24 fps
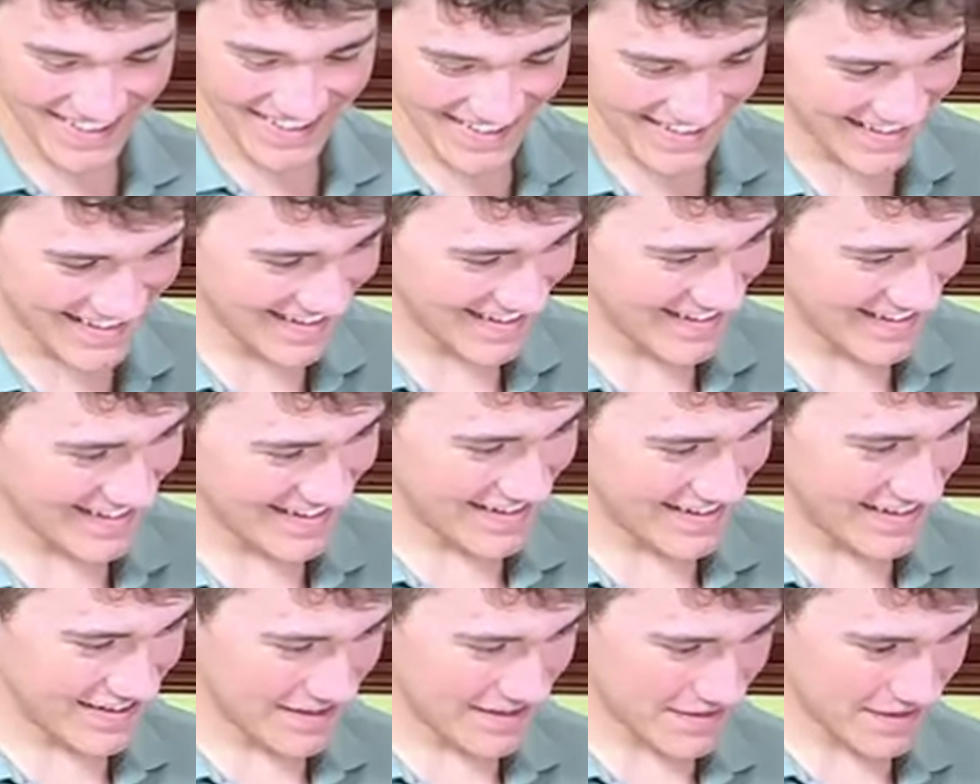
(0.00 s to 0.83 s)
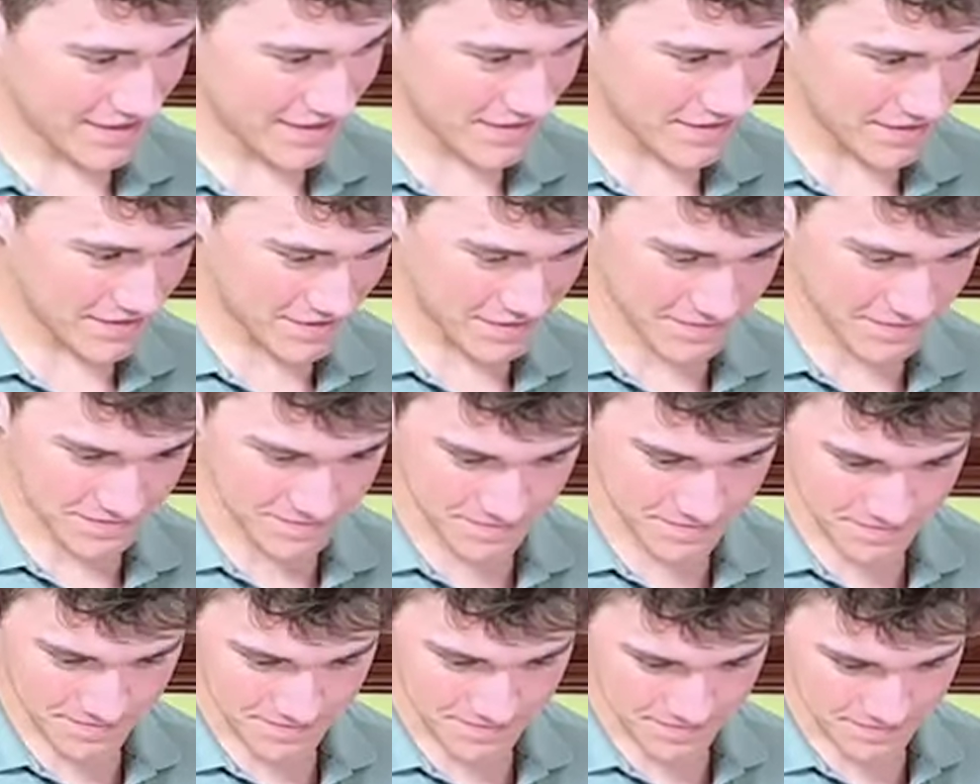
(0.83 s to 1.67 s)

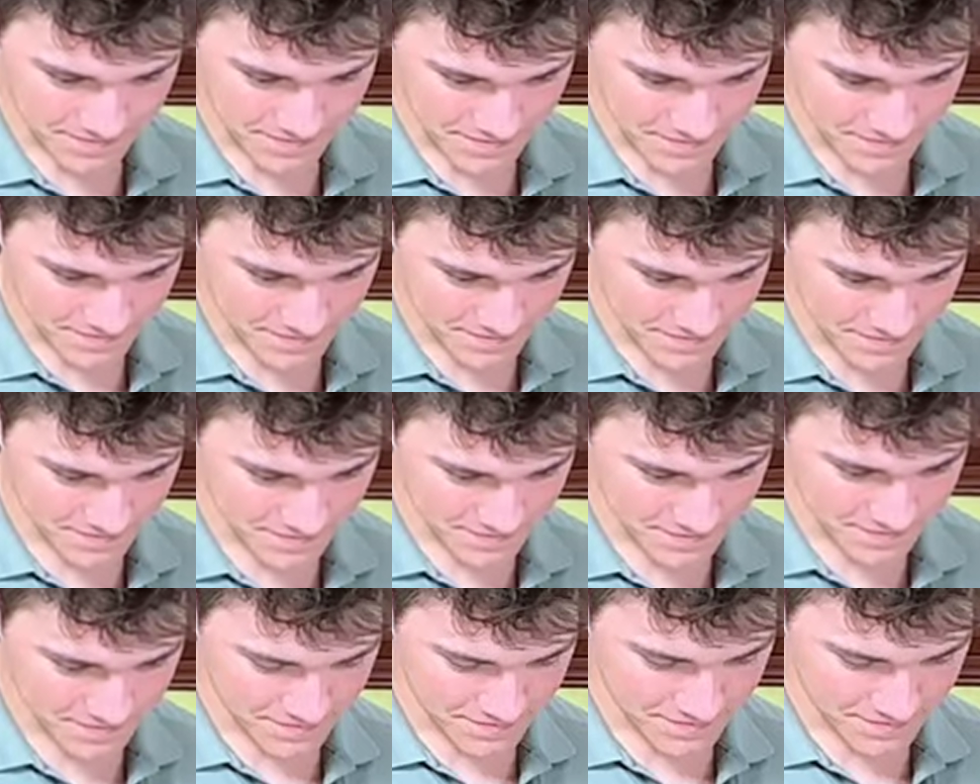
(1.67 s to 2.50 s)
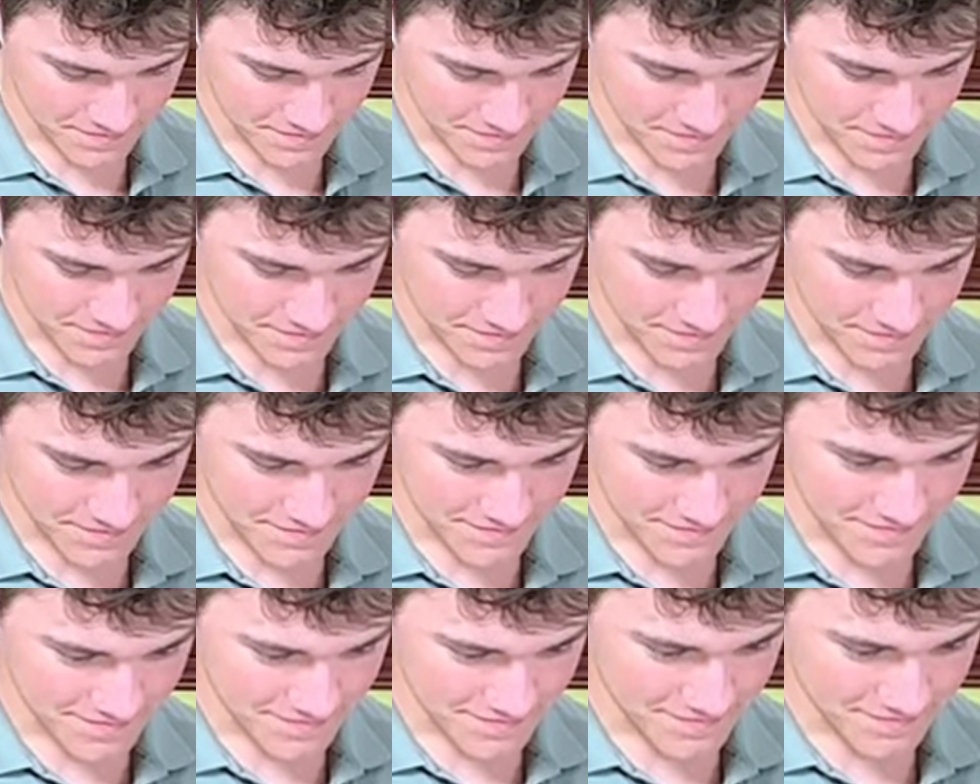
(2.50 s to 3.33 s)

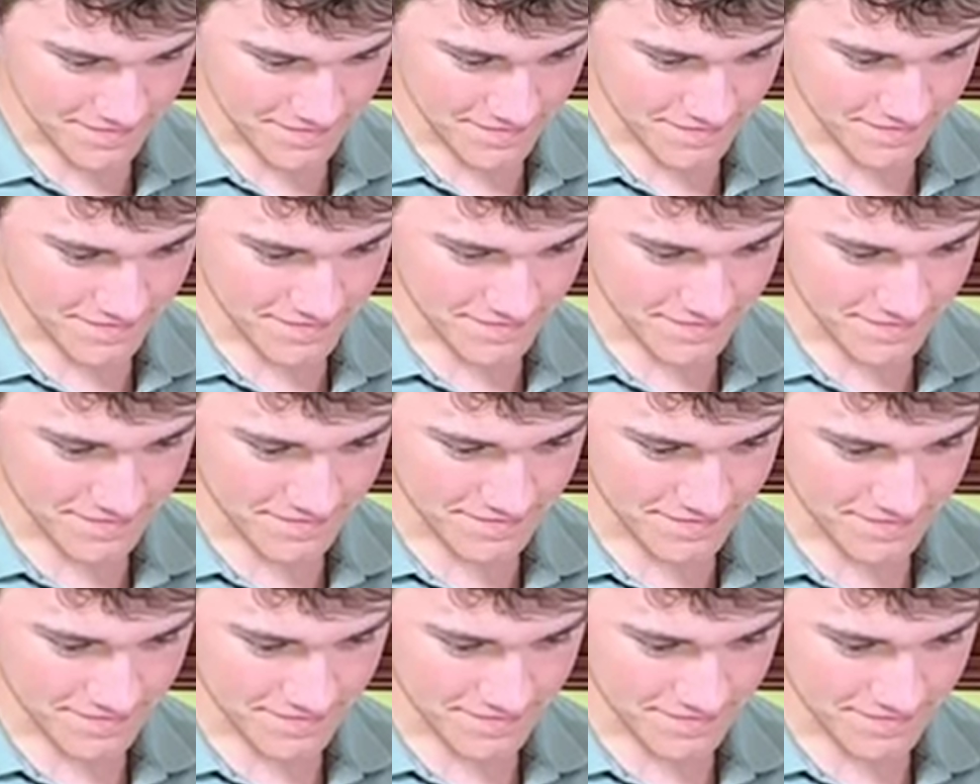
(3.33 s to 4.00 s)
(not speaking)